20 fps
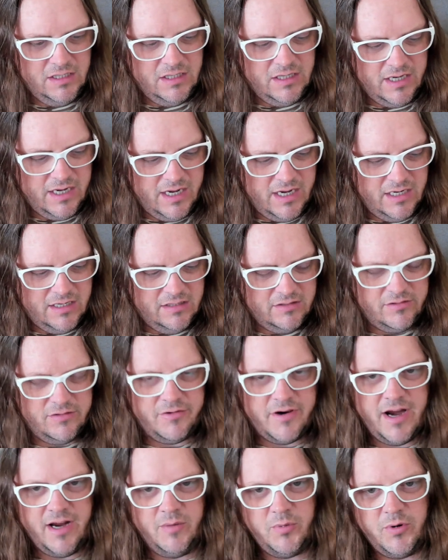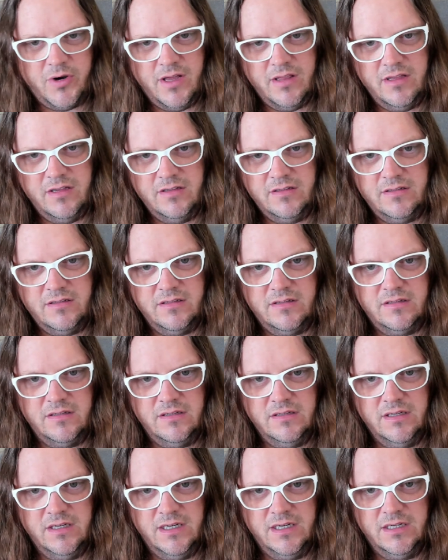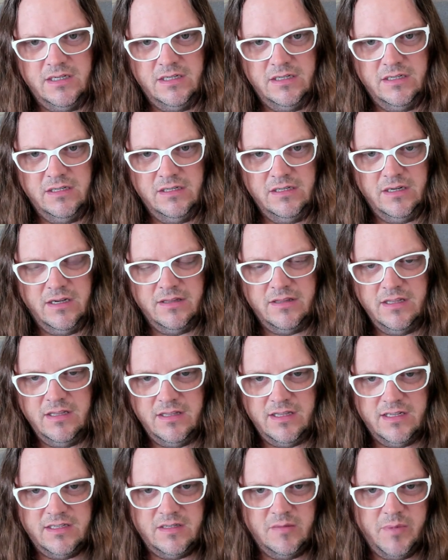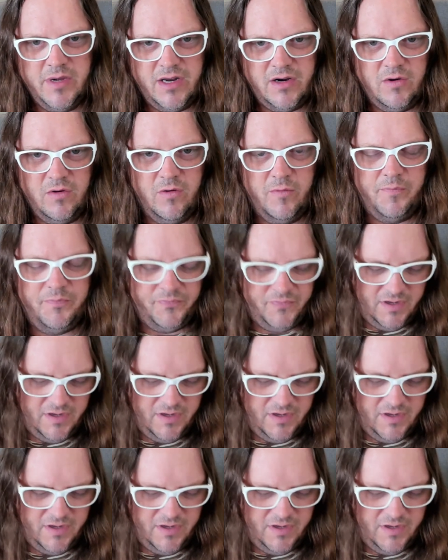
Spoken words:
and Crank Brothers, and I think that's about all.